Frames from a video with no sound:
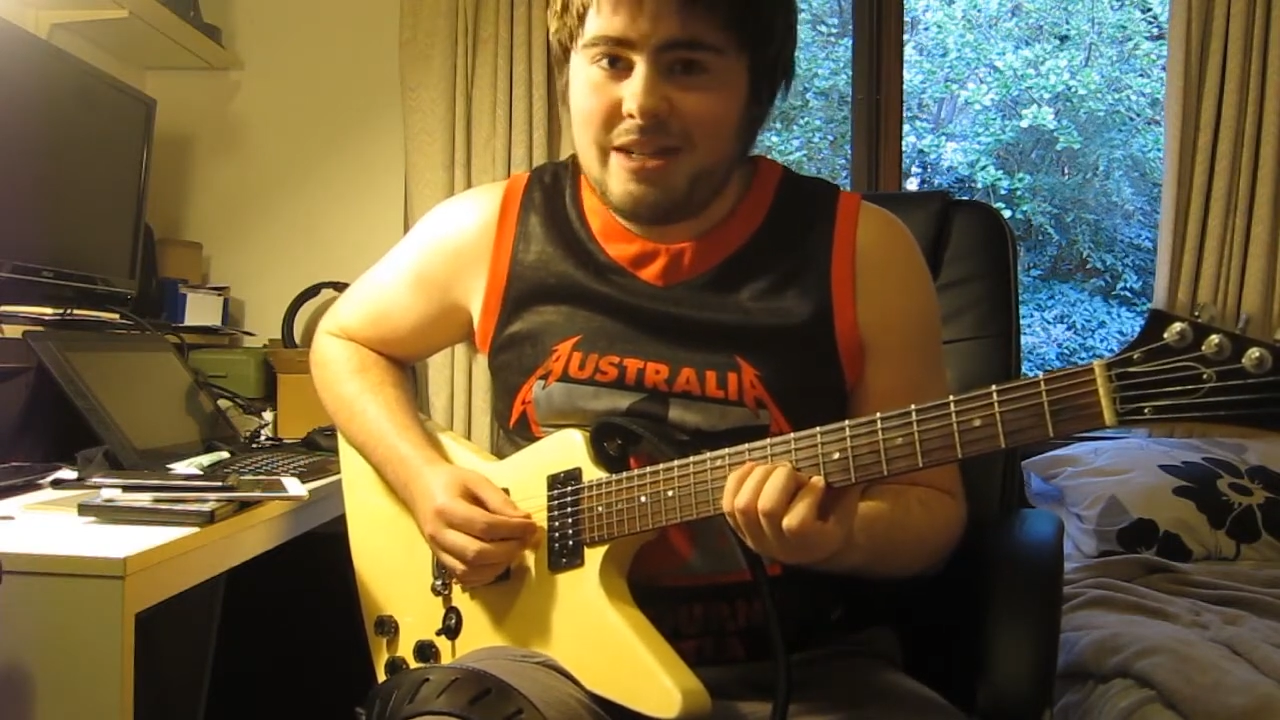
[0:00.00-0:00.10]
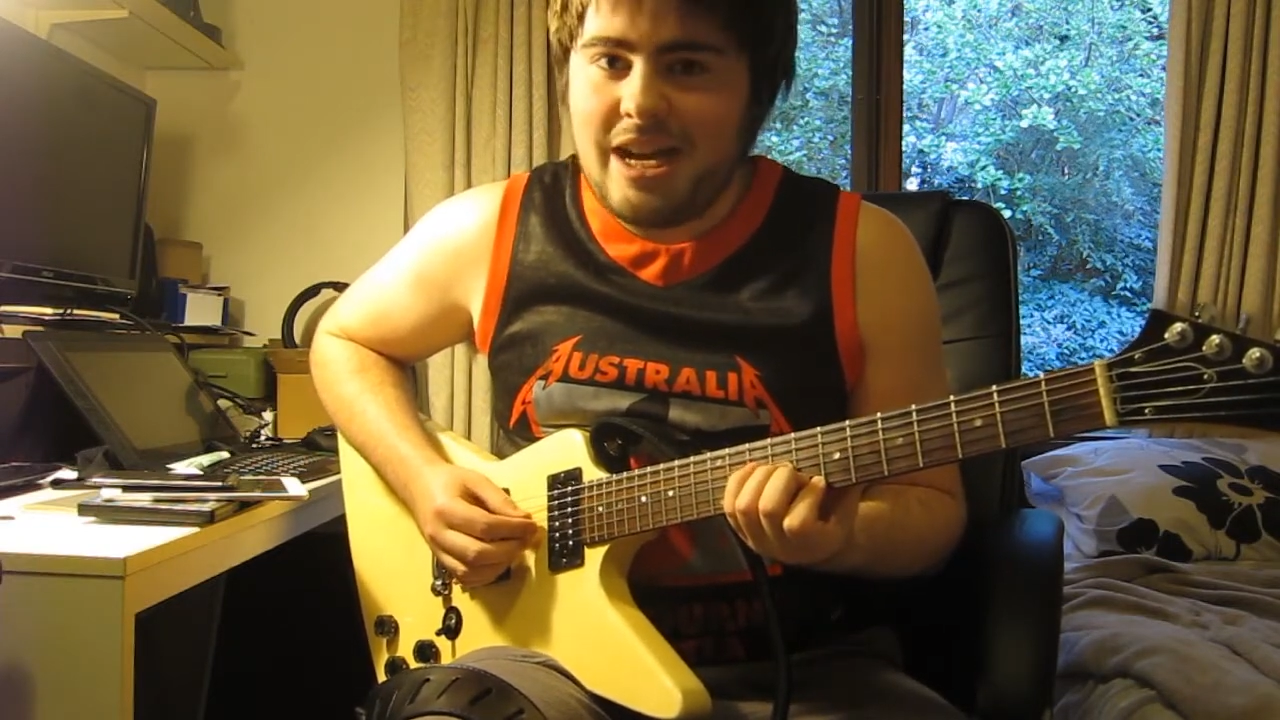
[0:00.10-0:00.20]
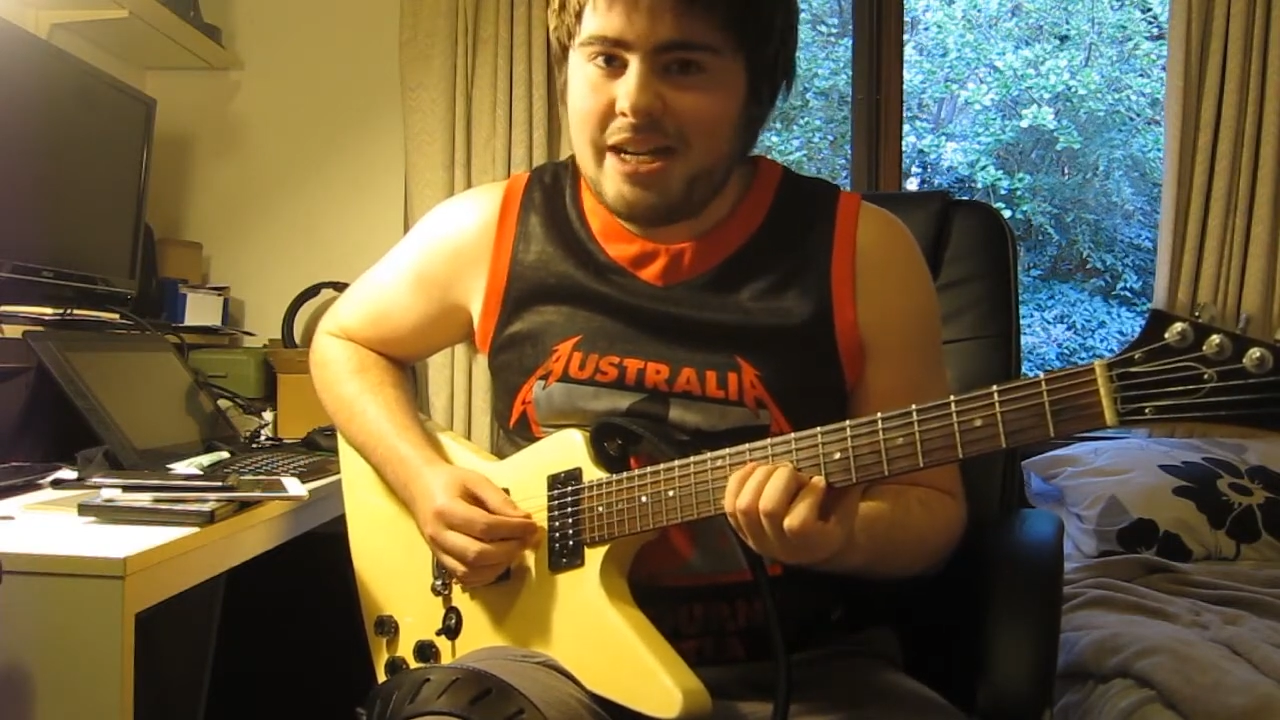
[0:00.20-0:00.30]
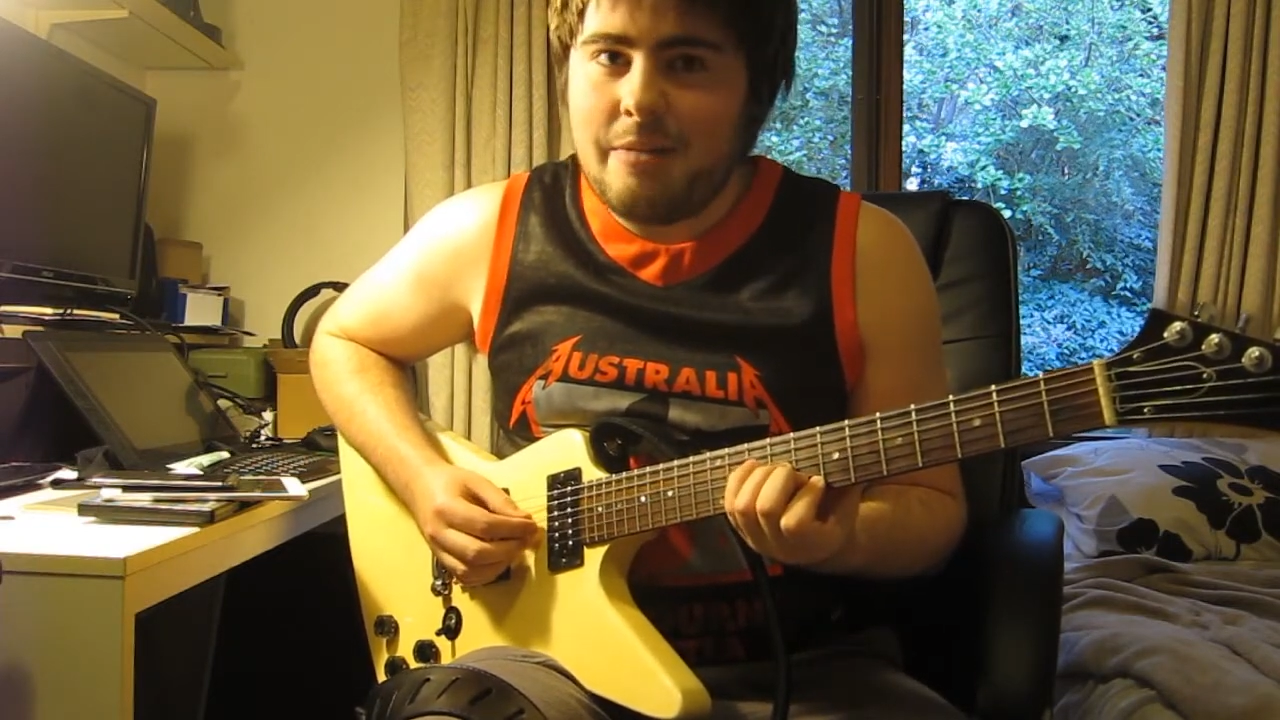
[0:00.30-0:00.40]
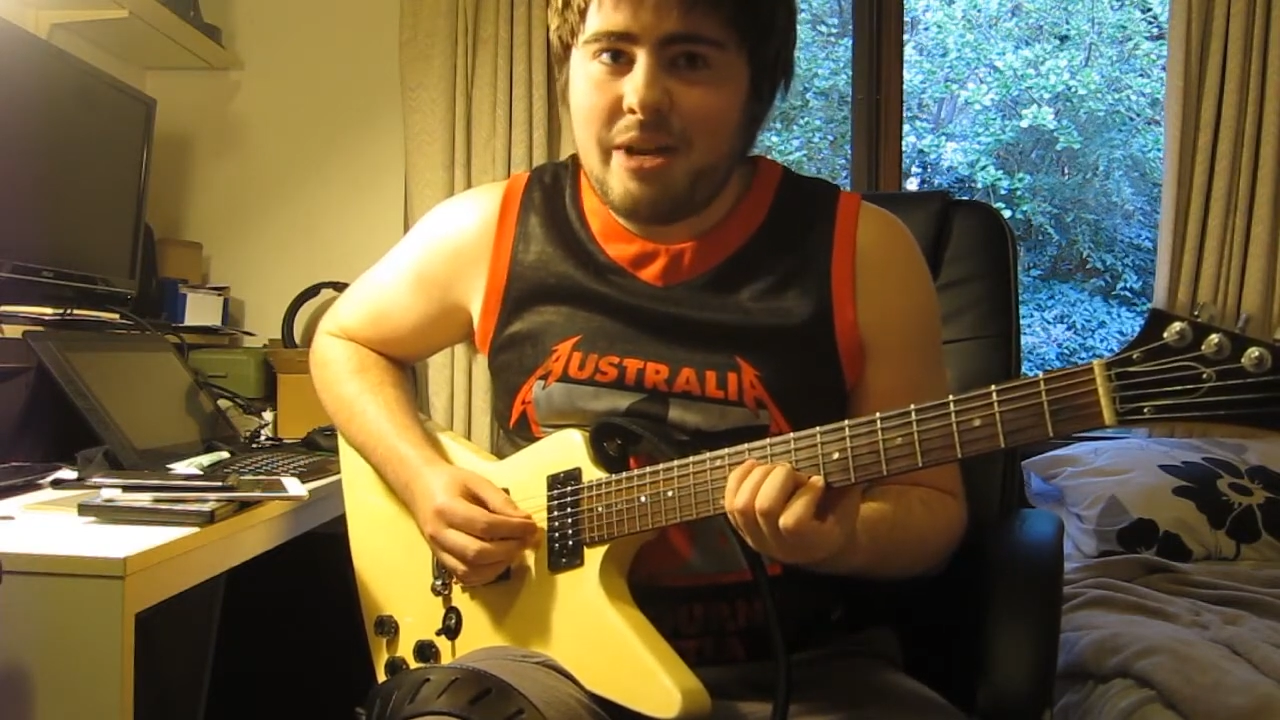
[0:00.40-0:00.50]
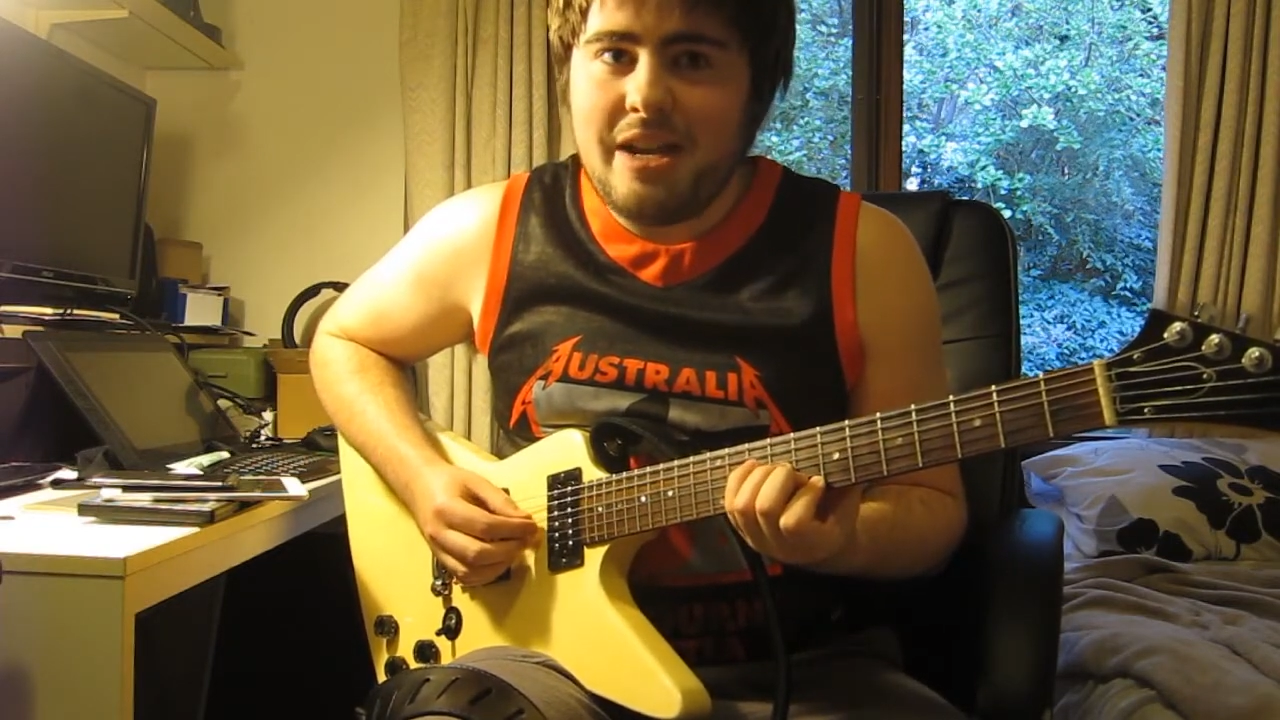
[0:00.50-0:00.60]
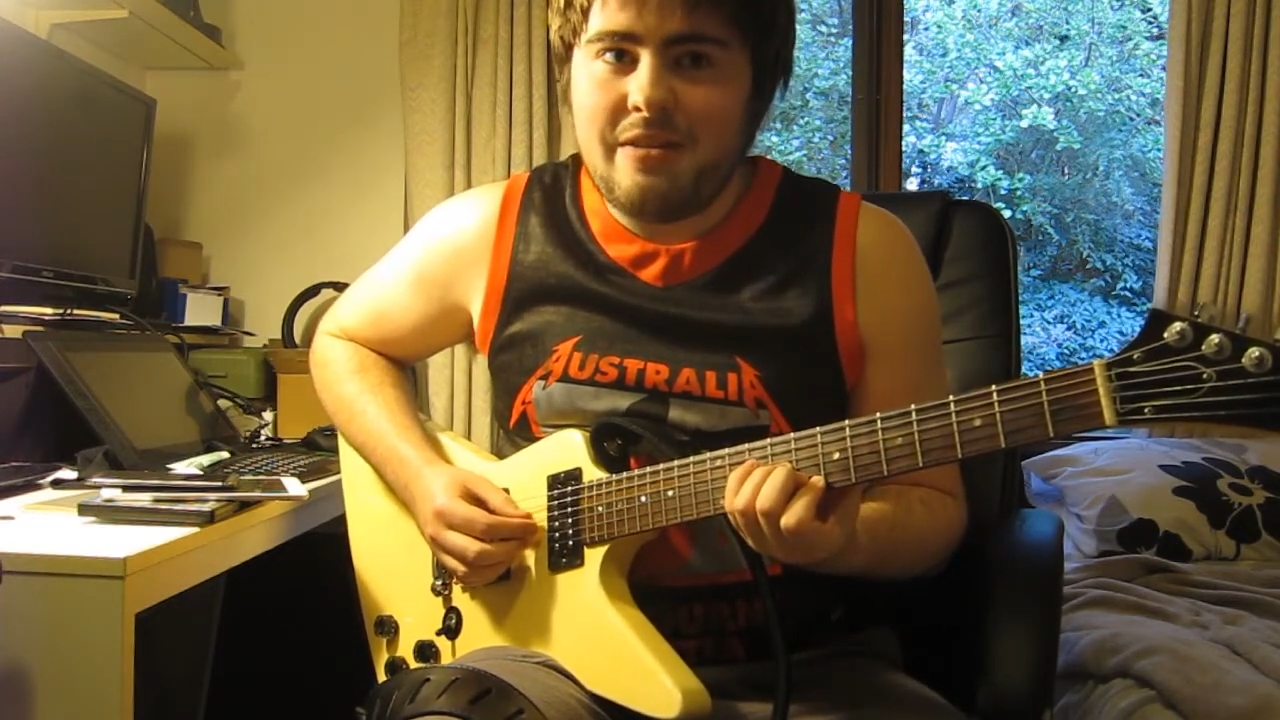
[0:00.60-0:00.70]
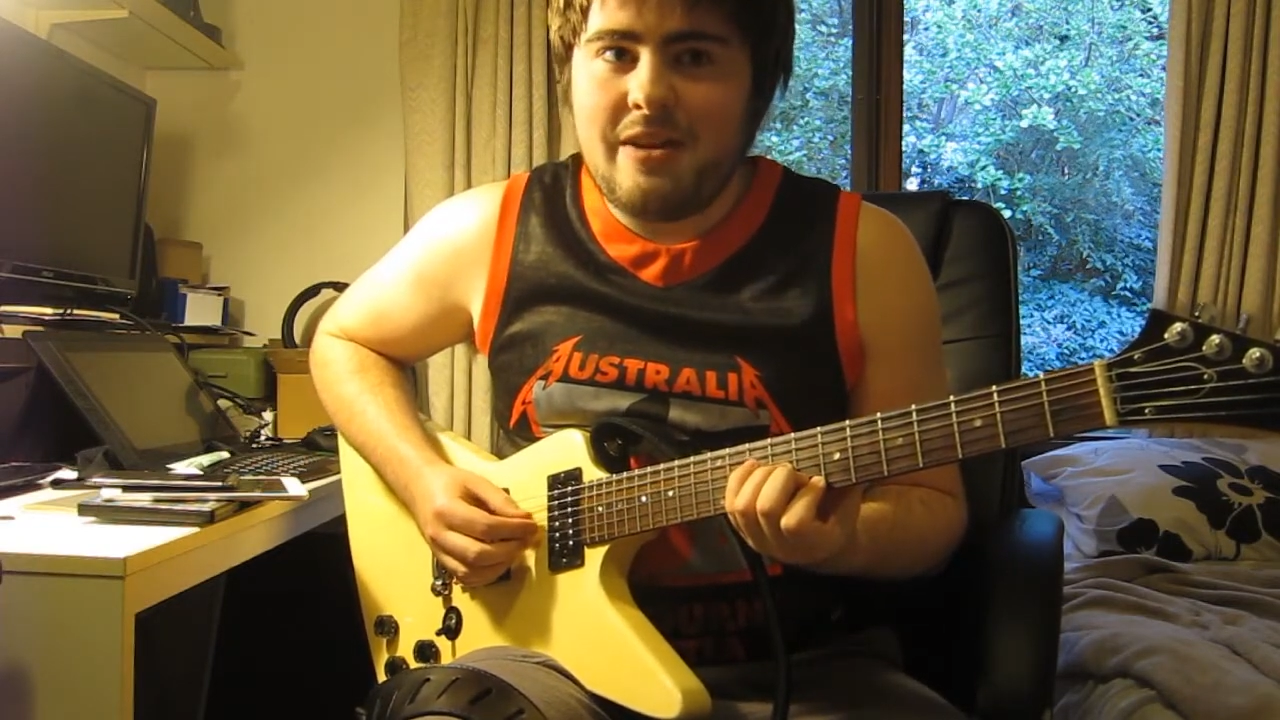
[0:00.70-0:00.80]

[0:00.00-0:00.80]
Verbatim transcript: Can't get my head